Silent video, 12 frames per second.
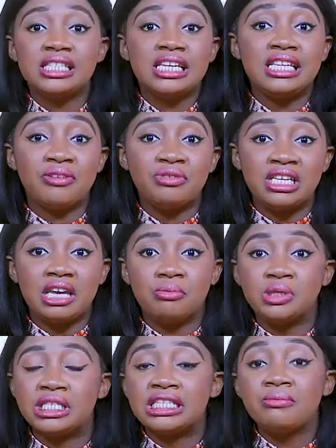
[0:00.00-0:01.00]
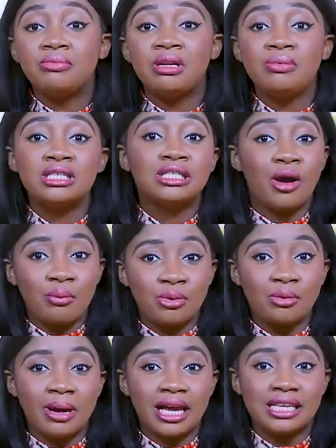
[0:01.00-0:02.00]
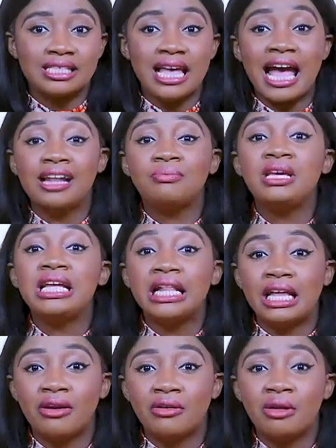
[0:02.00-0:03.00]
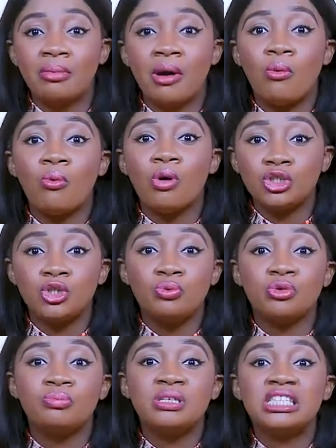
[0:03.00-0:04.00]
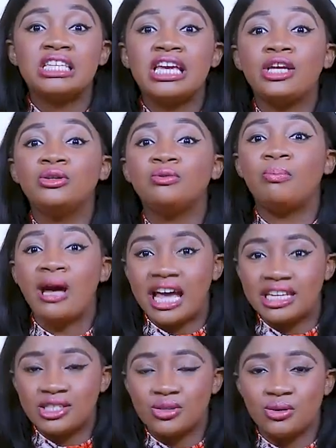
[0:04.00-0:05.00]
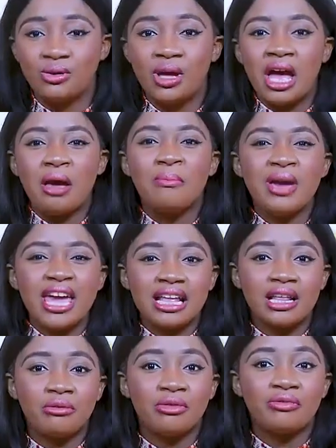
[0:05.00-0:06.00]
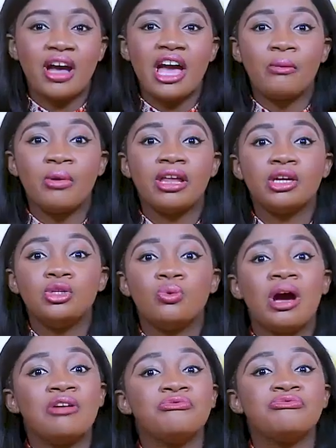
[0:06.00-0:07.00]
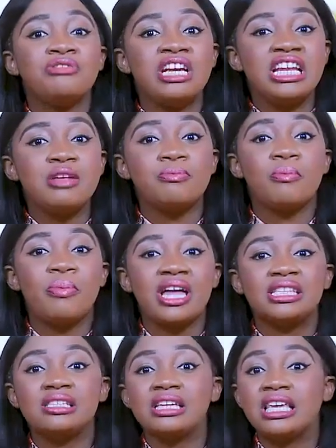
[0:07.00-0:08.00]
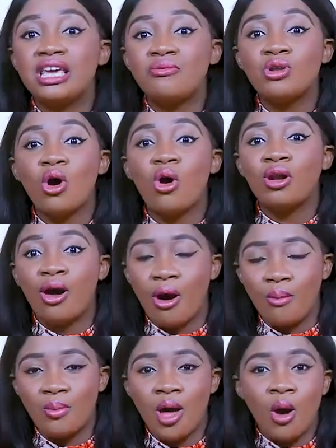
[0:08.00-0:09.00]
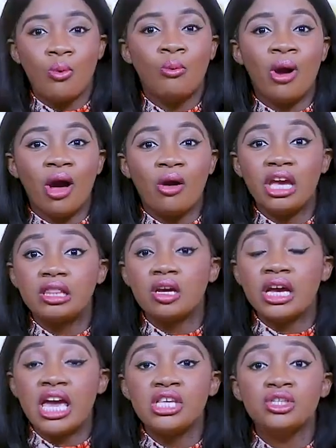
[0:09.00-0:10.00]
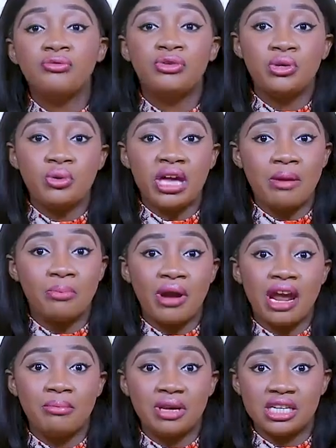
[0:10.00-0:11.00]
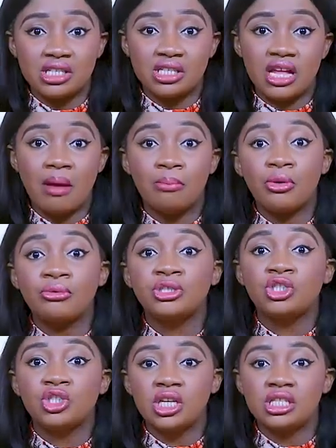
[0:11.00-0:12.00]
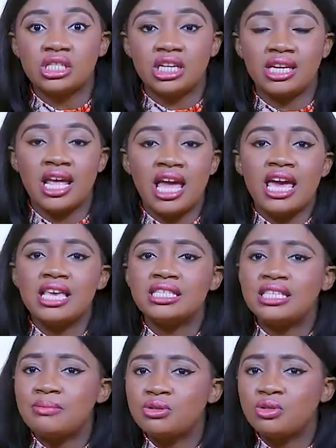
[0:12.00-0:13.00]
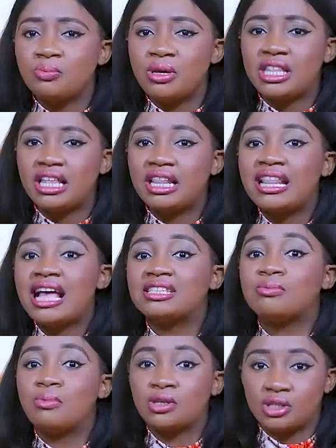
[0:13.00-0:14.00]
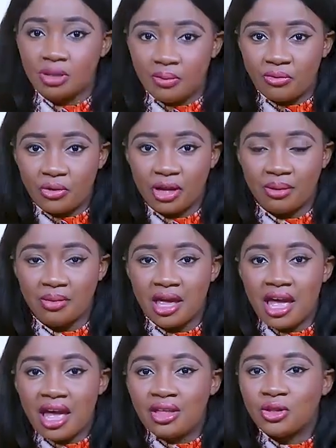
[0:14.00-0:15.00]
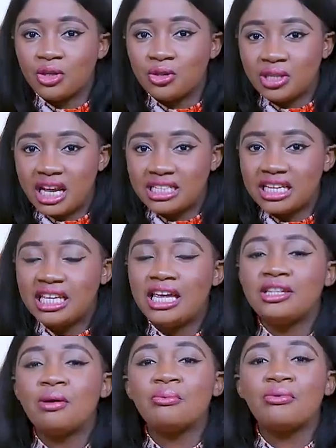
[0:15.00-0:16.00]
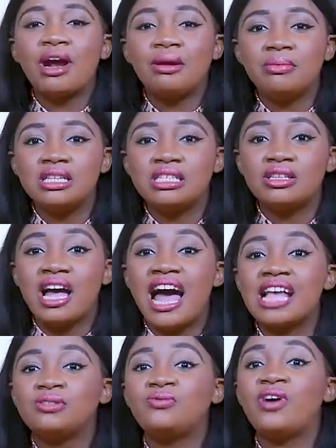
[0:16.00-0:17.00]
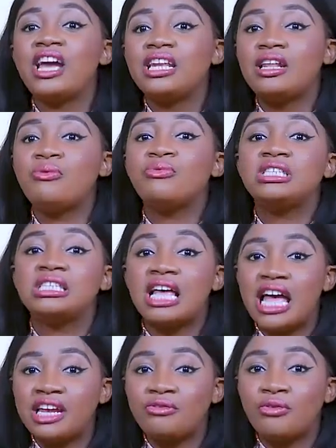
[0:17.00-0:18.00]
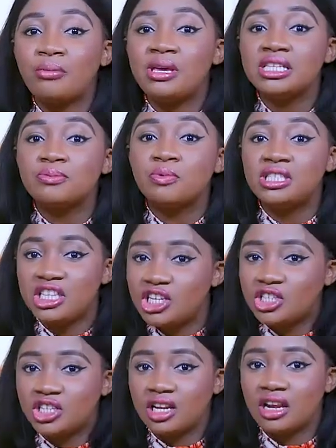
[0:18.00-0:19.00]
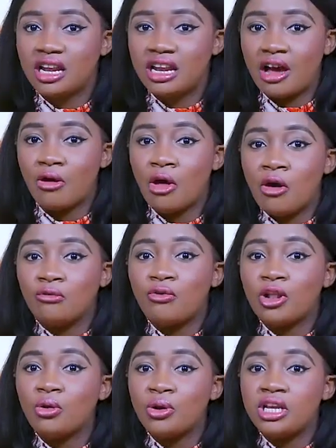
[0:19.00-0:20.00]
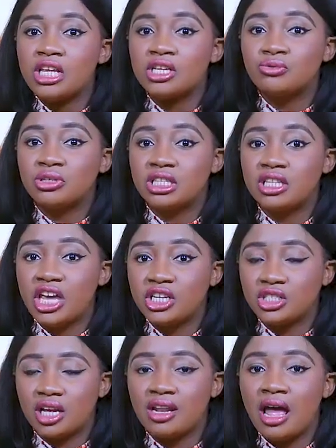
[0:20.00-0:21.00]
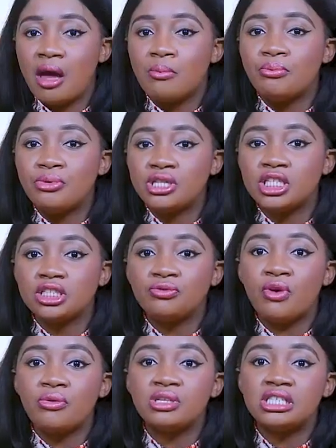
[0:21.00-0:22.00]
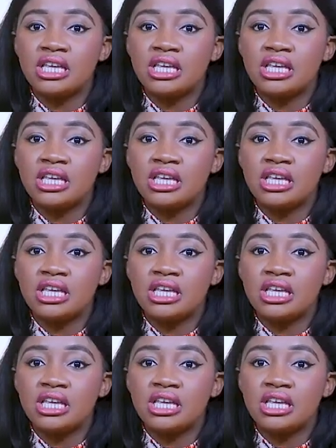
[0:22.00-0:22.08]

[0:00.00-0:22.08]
is inevitable simply means compromise, and being clear about what you would be saying goodbye to may clarify whether you are really prepared to give it all up. Well, in the case of UK Prime Minister Boris Johnson, it seems to be the last bus stop for him. The United Kingdom Prime Minister has finally resigned from his position. Now, following his resignation, British Foreign